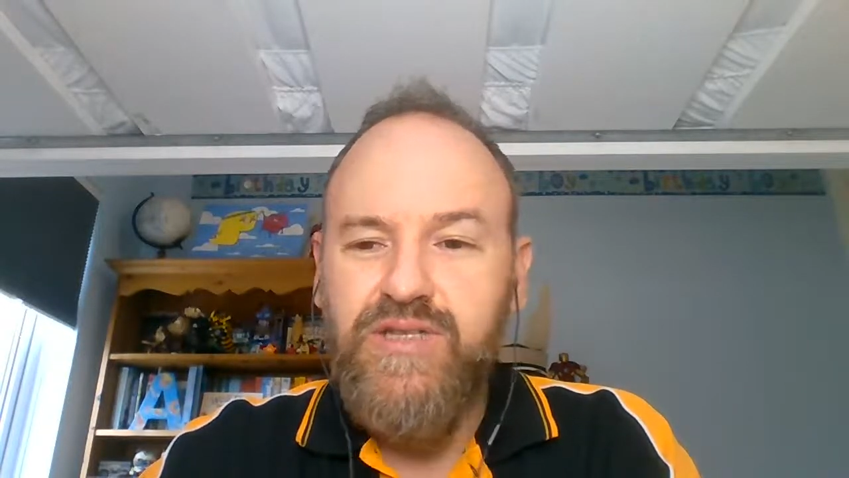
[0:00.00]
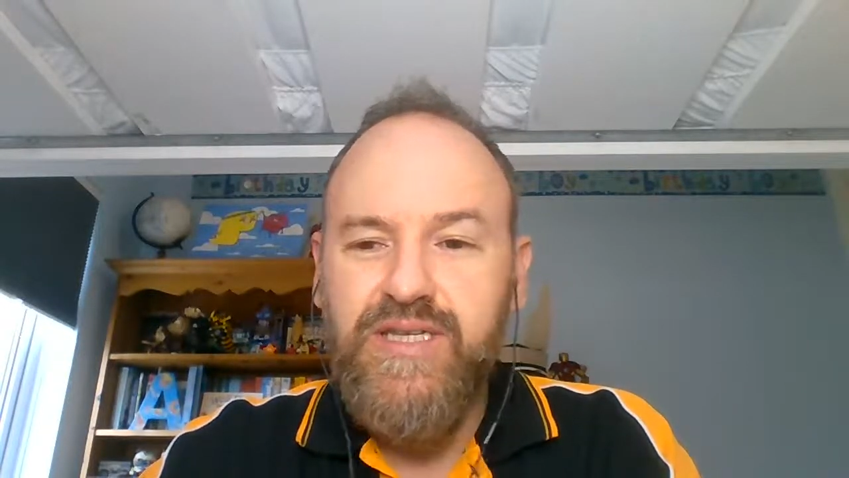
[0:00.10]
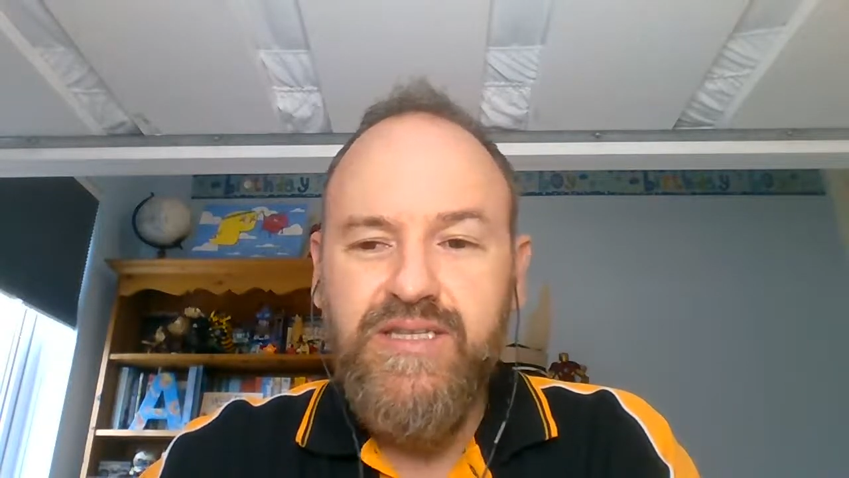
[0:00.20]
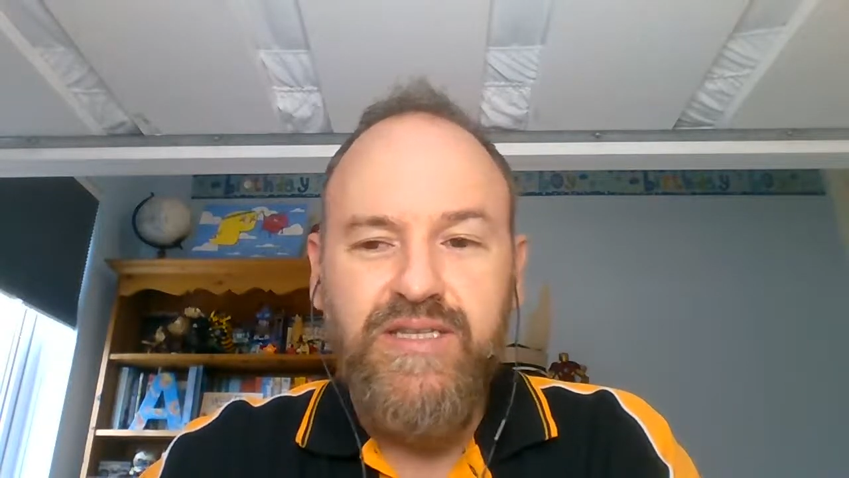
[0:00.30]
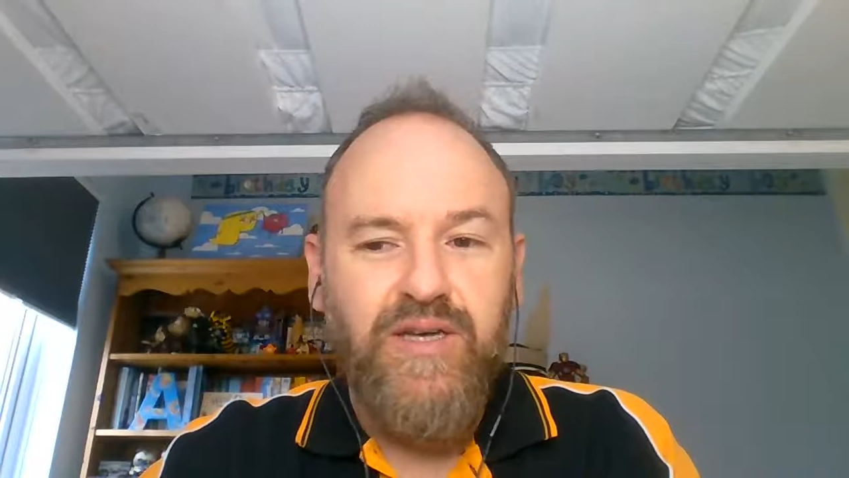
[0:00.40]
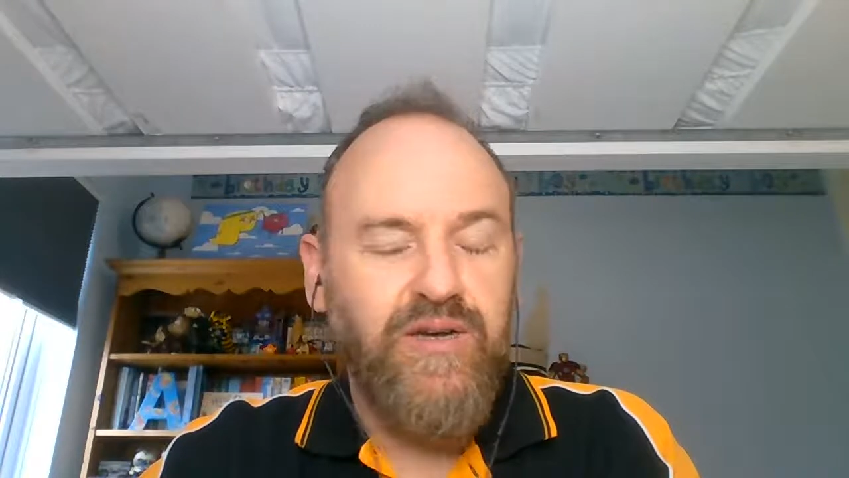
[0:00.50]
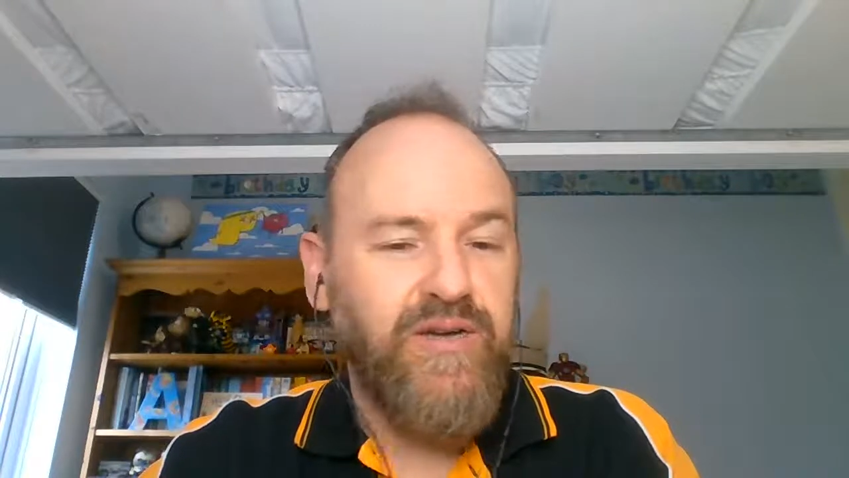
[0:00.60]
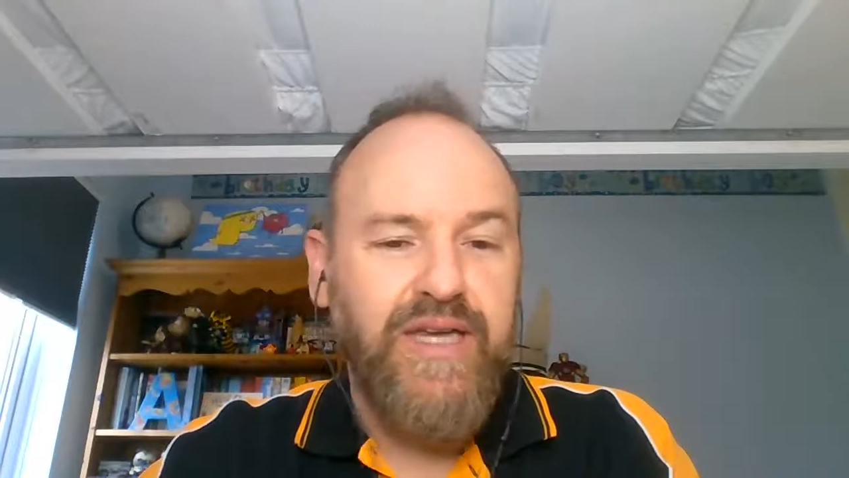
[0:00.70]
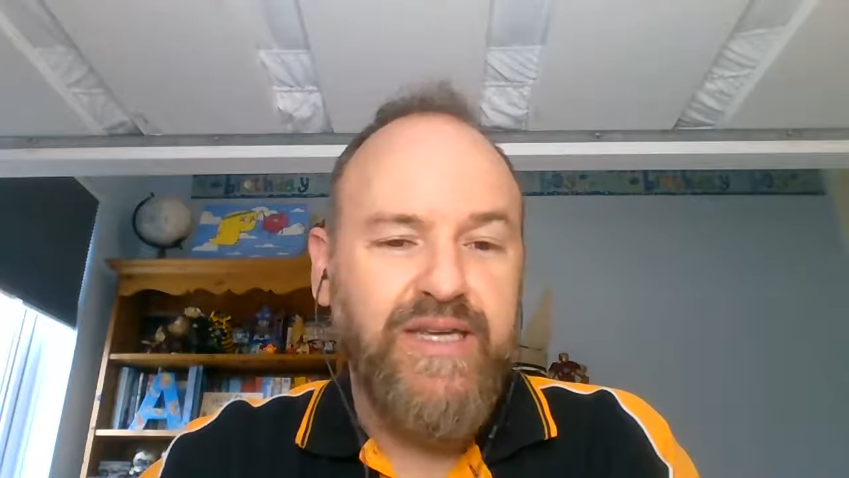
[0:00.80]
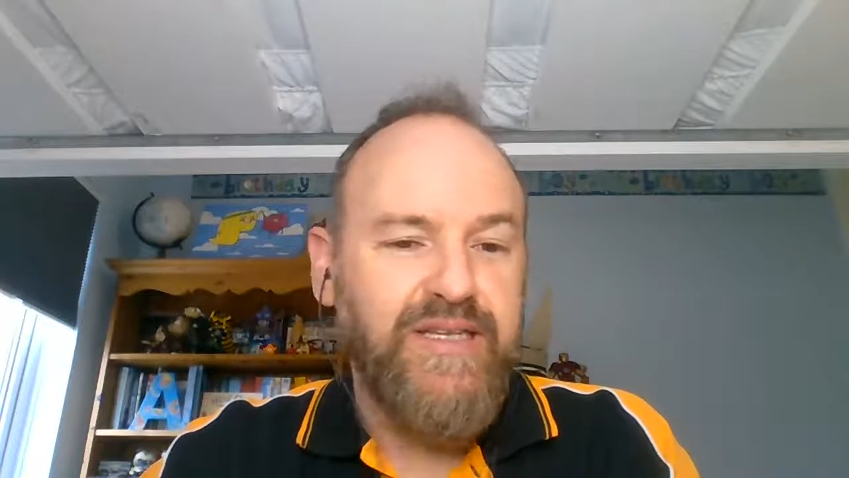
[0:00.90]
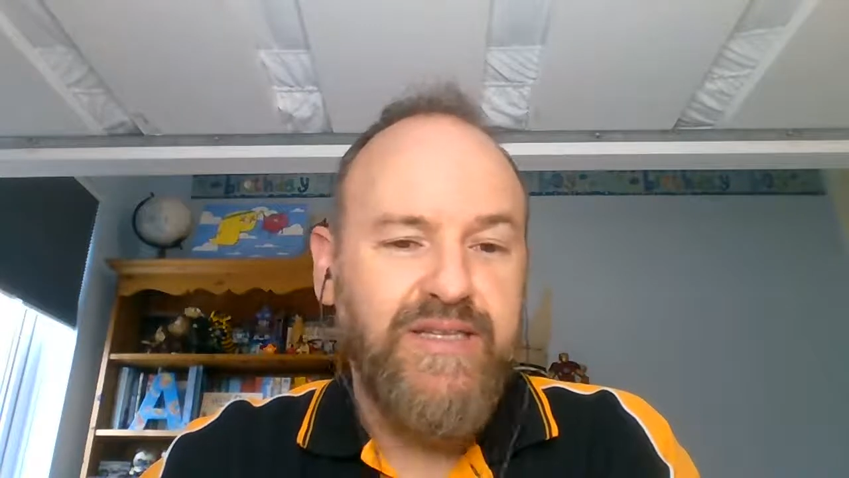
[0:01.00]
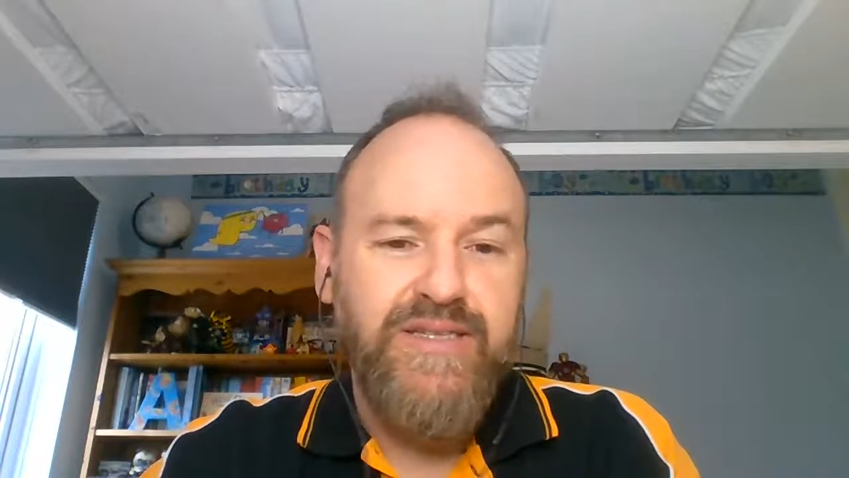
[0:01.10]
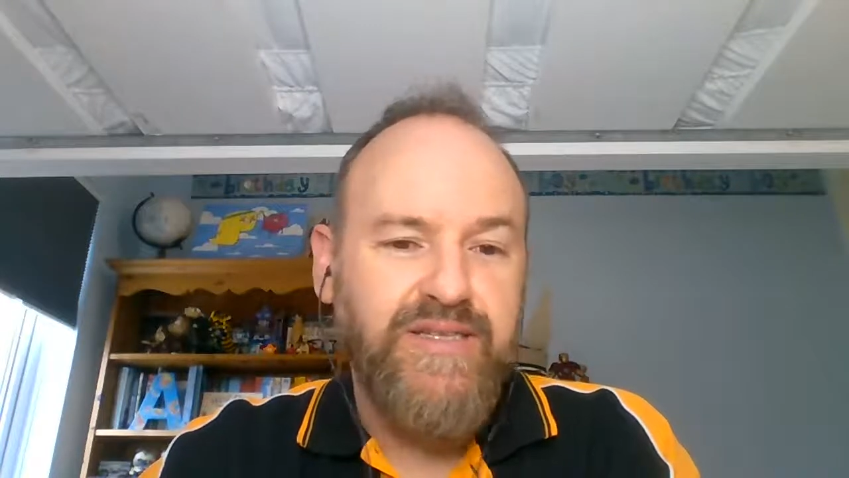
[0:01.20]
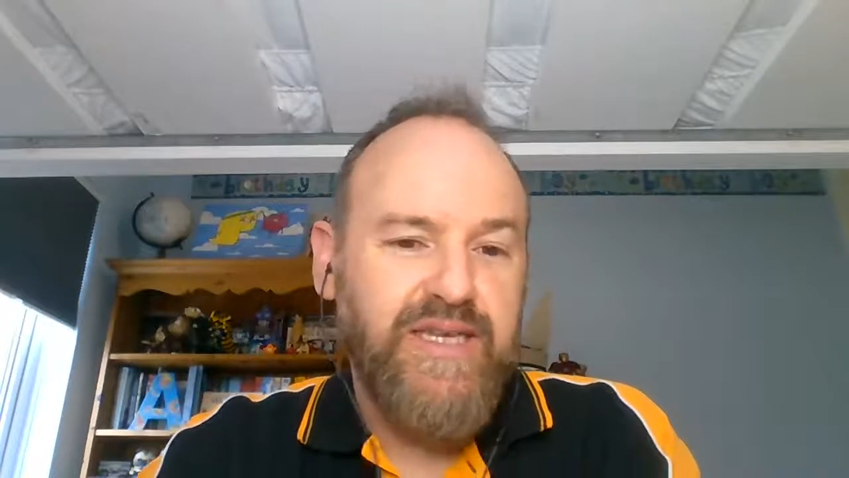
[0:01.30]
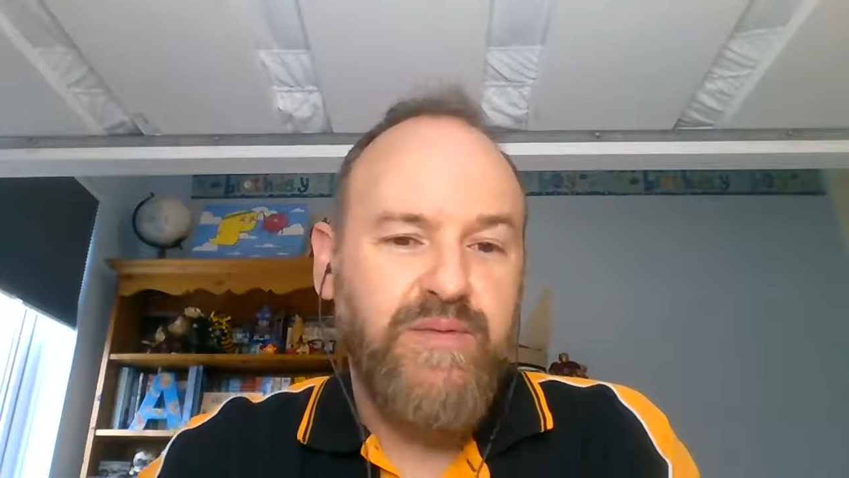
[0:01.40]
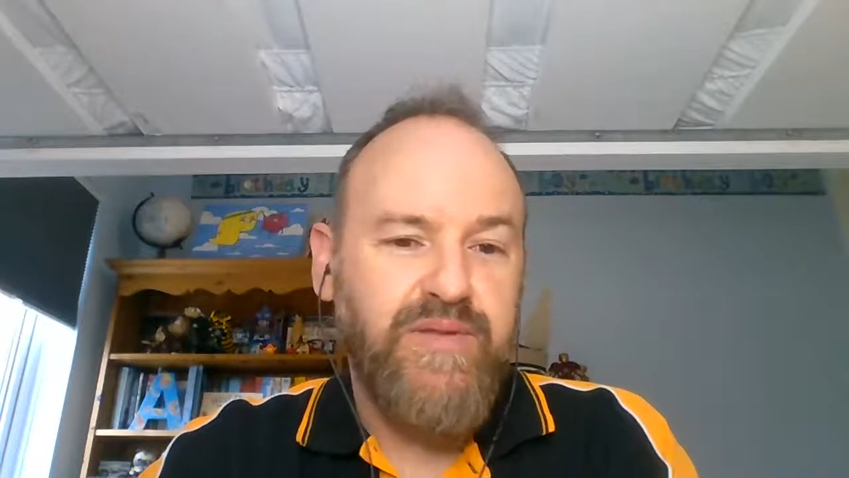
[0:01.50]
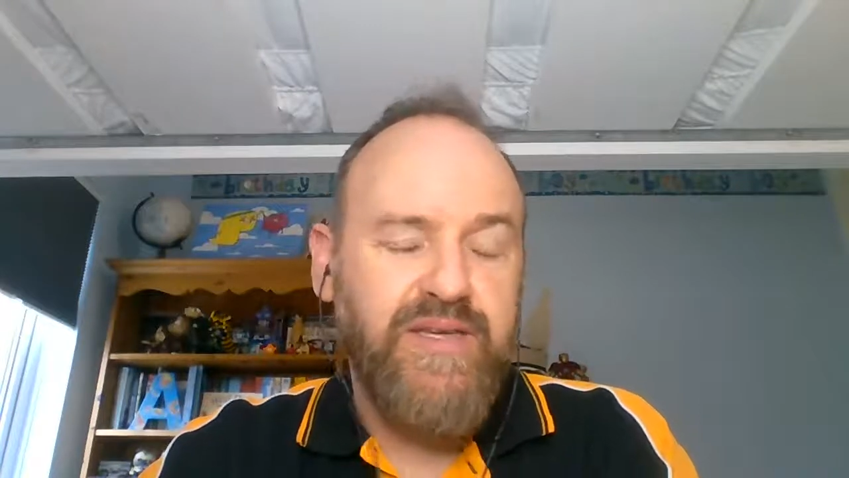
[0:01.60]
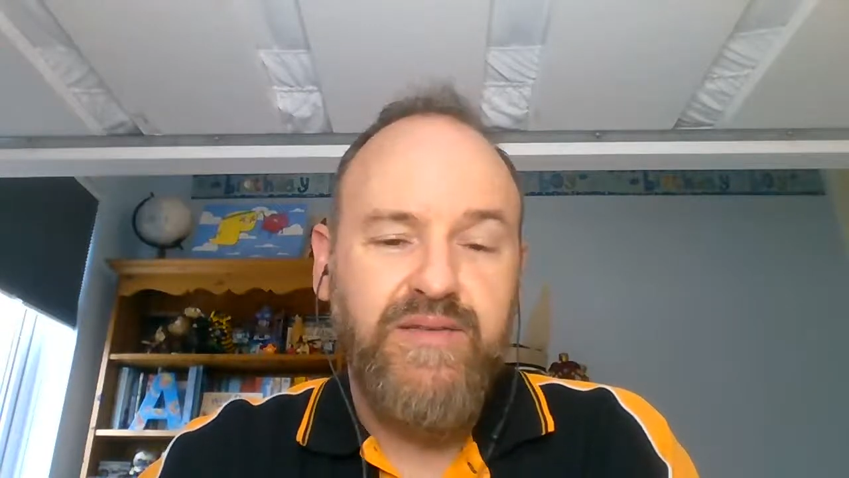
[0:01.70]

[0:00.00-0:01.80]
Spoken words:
just go ahead and just keep